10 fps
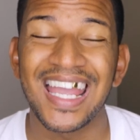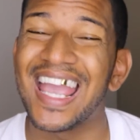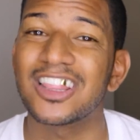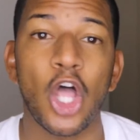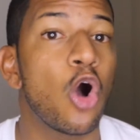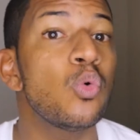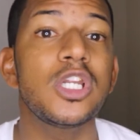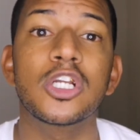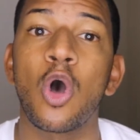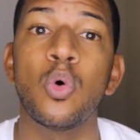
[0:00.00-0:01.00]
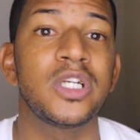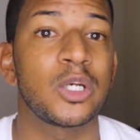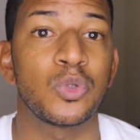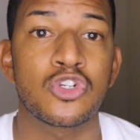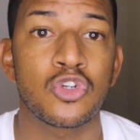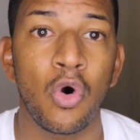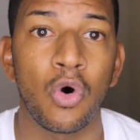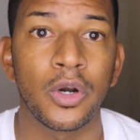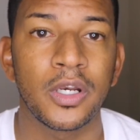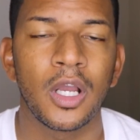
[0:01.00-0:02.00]
and the only goal that we
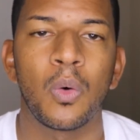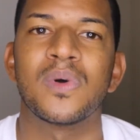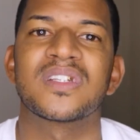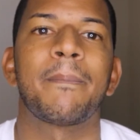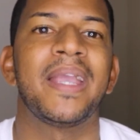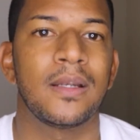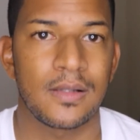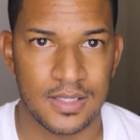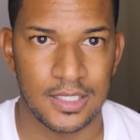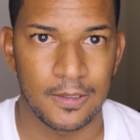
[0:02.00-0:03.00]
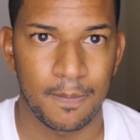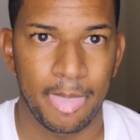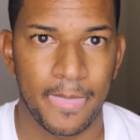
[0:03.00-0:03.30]
scored was a penalty.